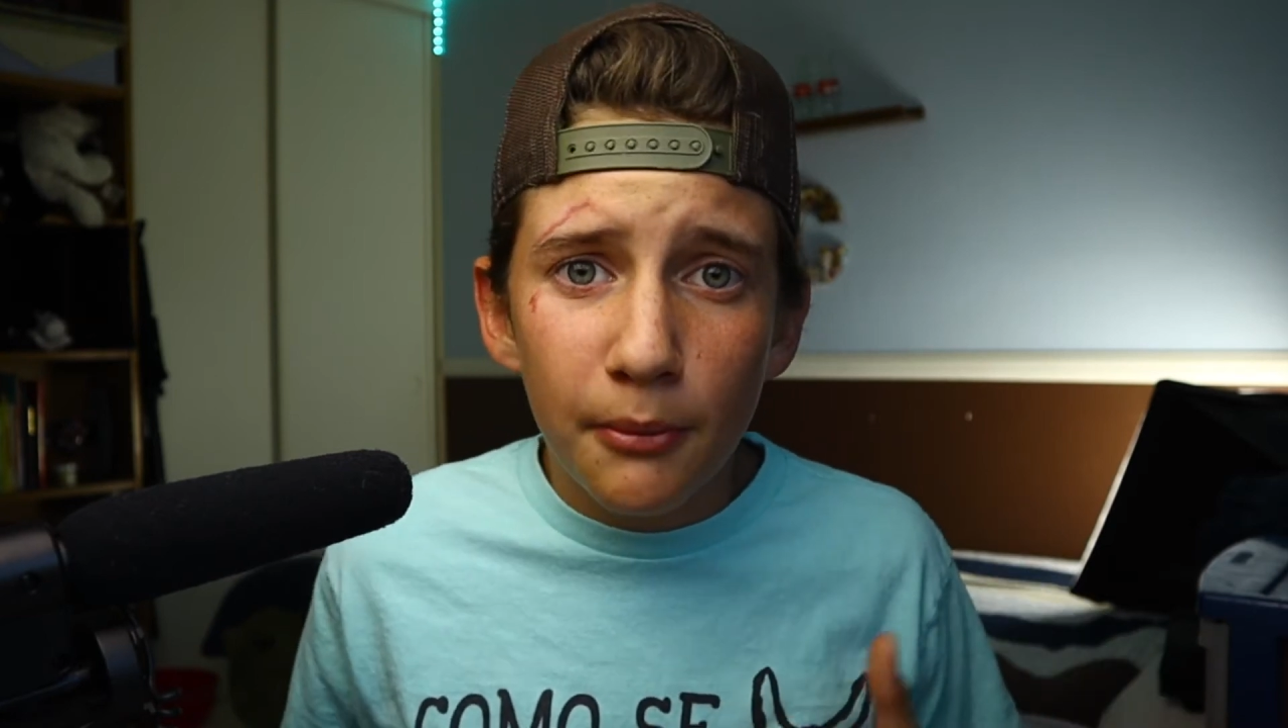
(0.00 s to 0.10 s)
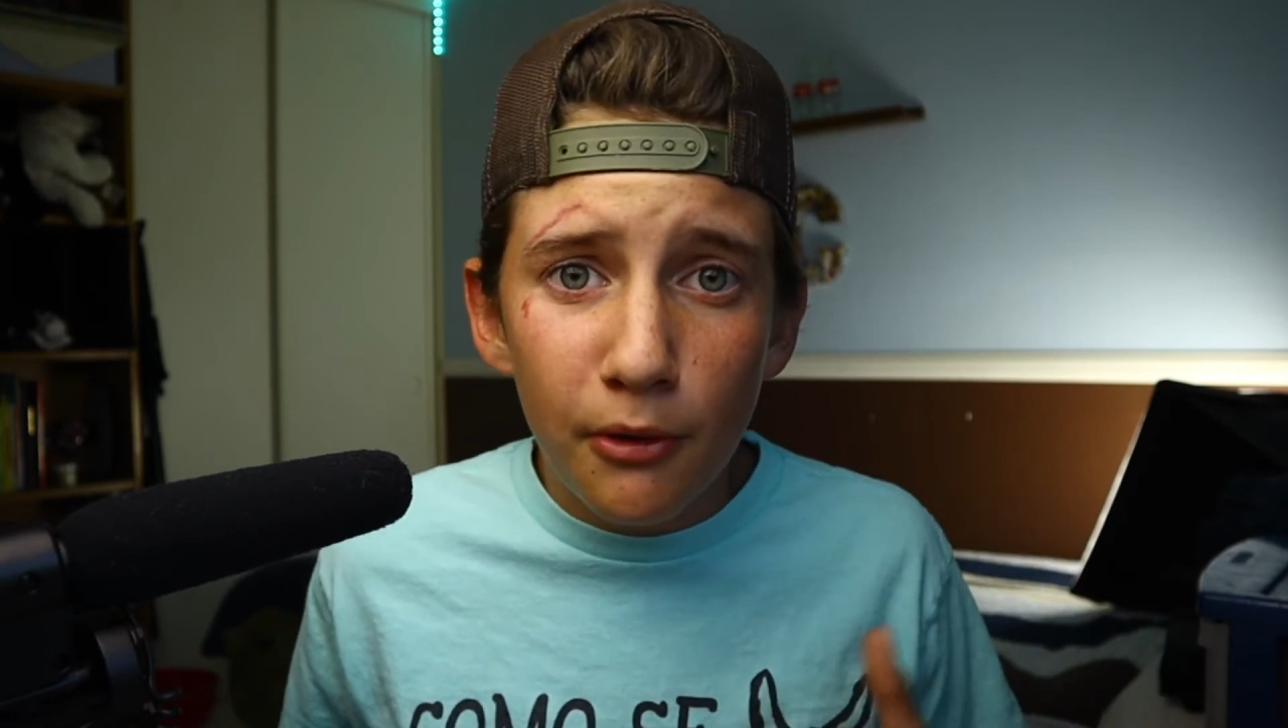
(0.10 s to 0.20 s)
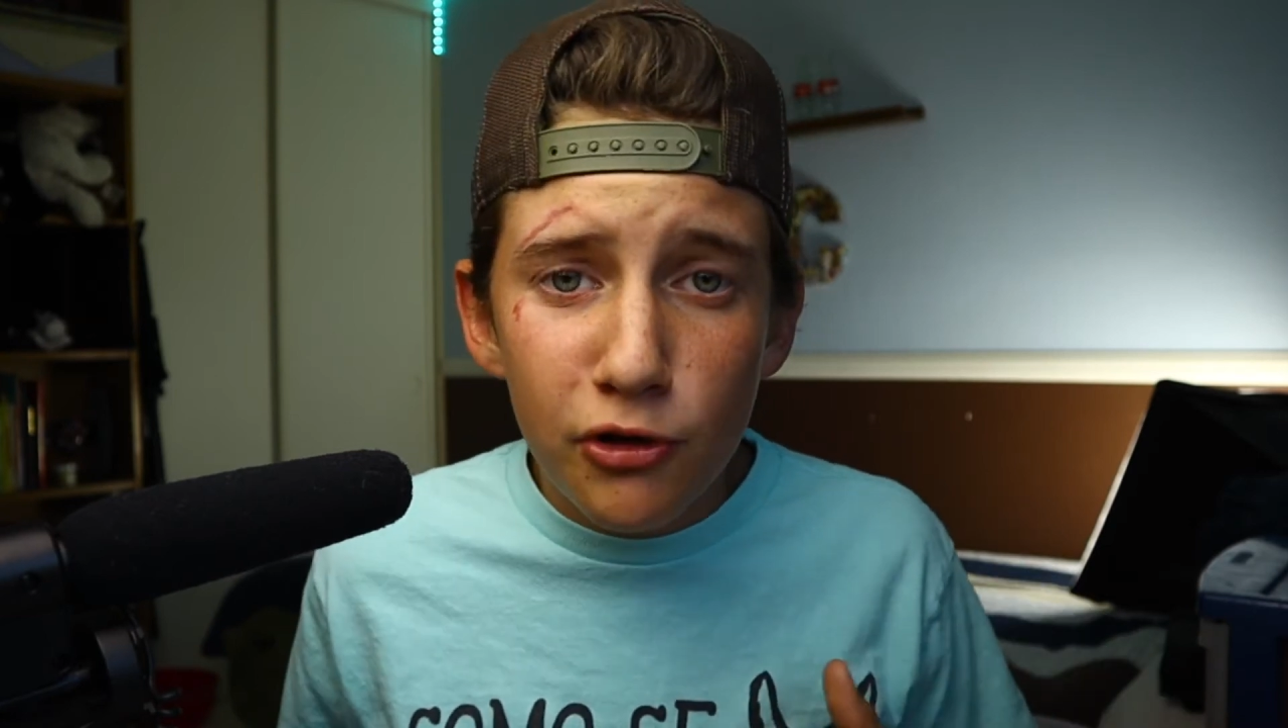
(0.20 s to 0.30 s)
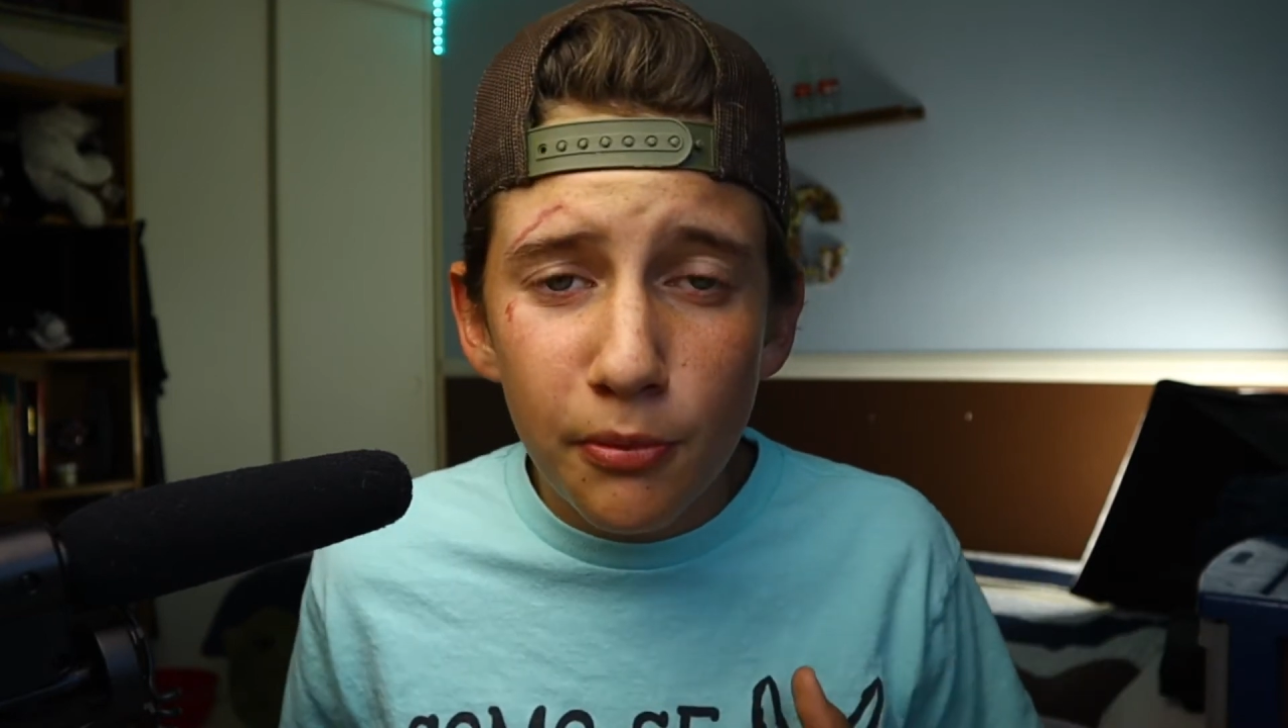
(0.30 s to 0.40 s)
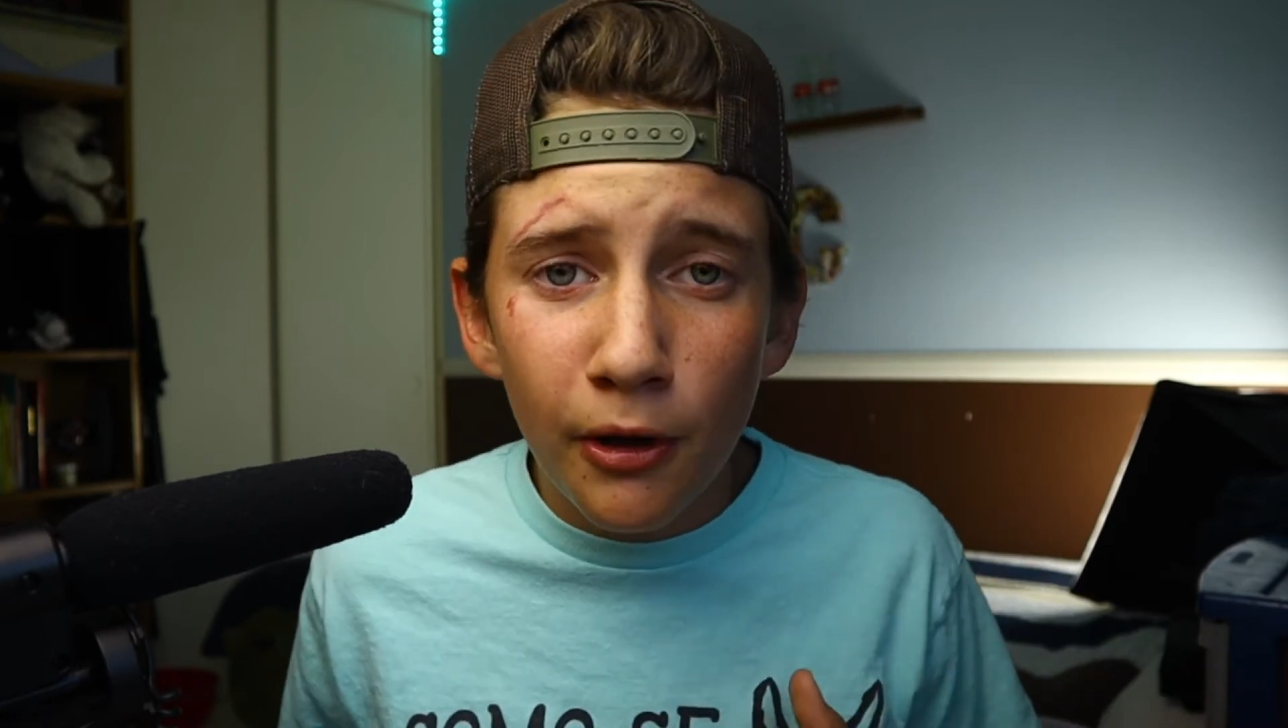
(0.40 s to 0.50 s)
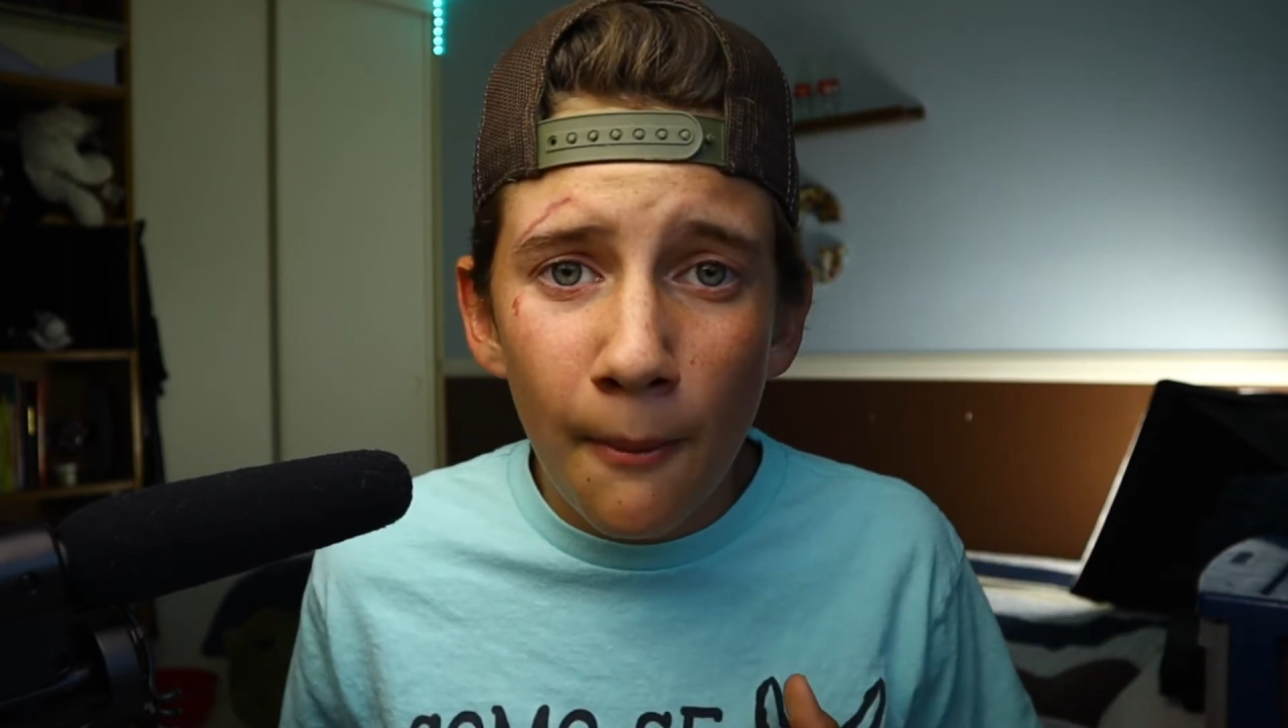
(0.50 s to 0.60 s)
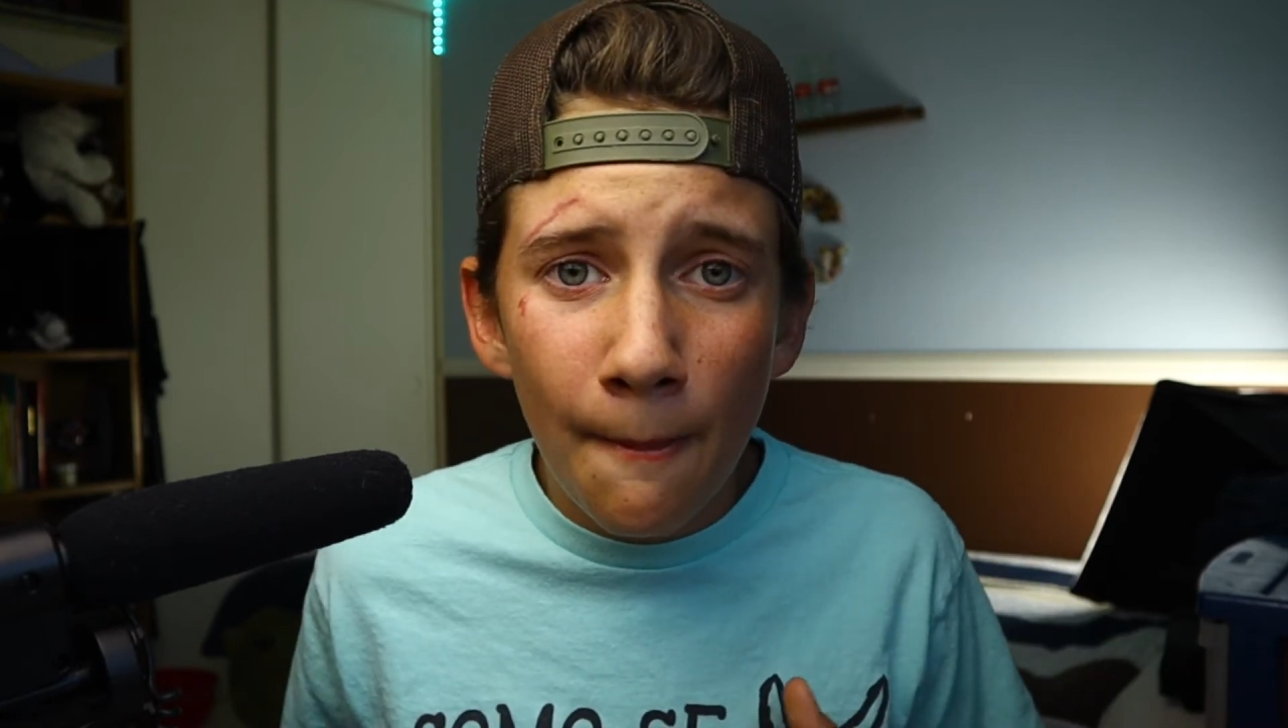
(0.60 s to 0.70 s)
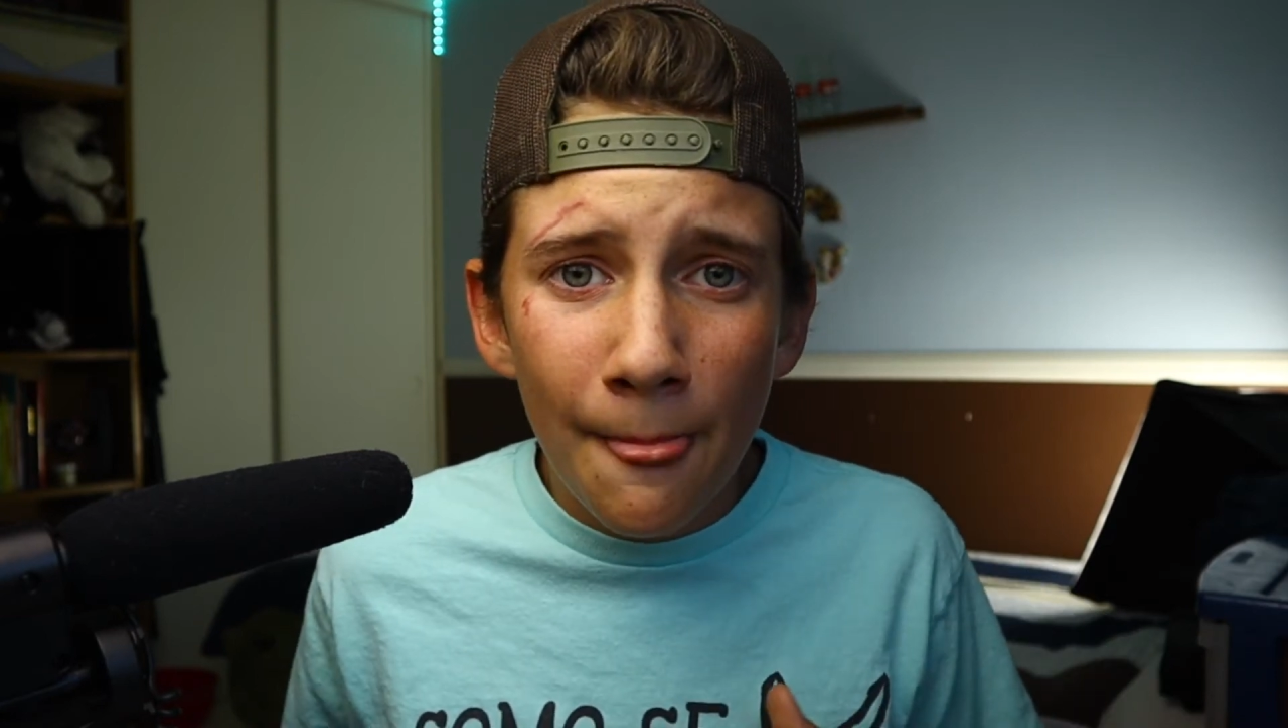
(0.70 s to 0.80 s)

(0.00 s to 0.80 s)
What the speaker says: most part.